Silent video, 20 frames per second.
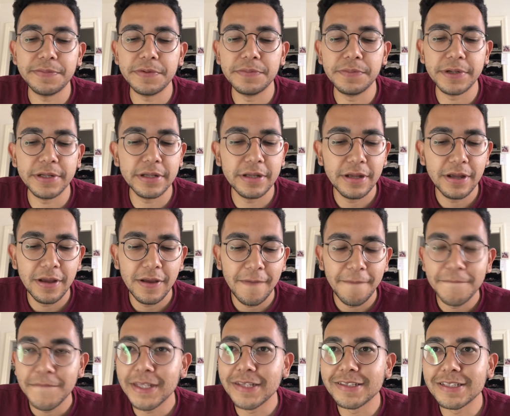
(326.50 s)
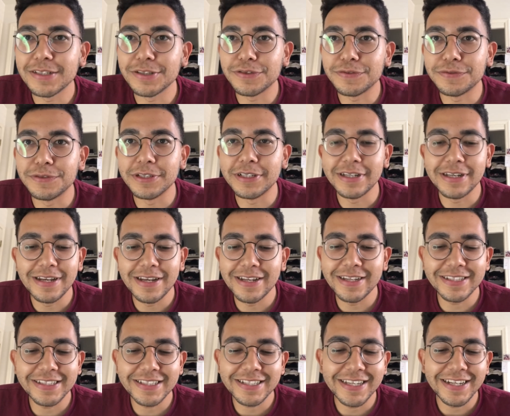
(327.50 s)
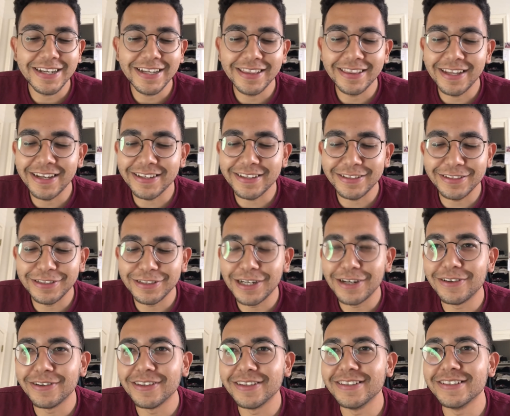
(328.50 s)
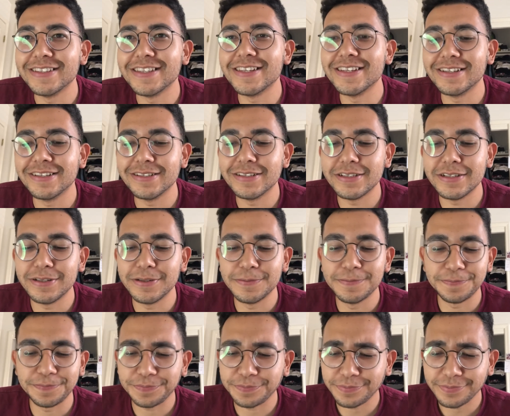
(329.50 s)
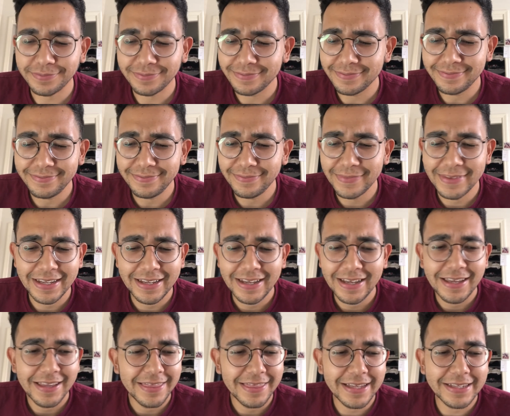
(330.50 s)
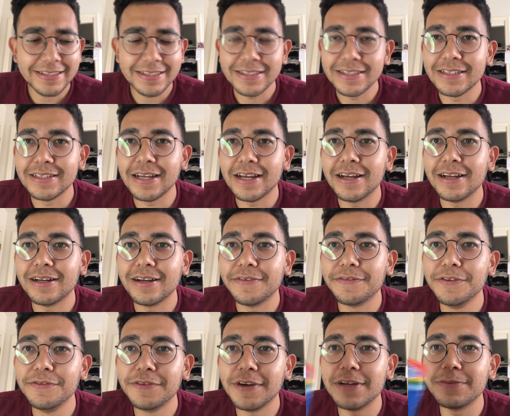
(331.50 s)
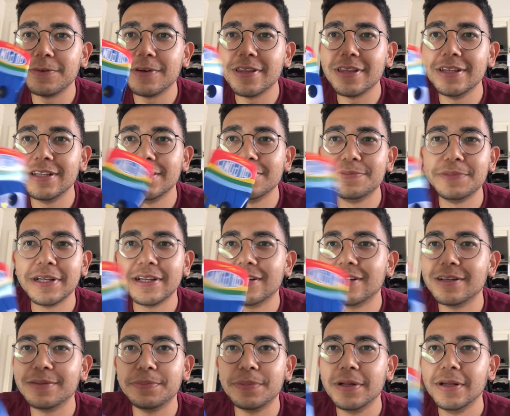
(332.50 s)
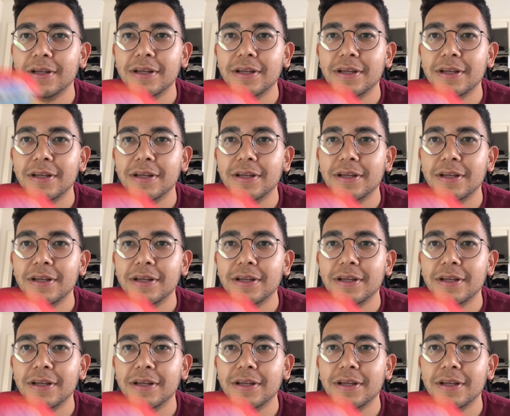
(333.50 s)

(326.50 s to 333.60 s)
but these things are freaking nuts, and I like sharing these things. So that's it. If you find one of these, pick it up.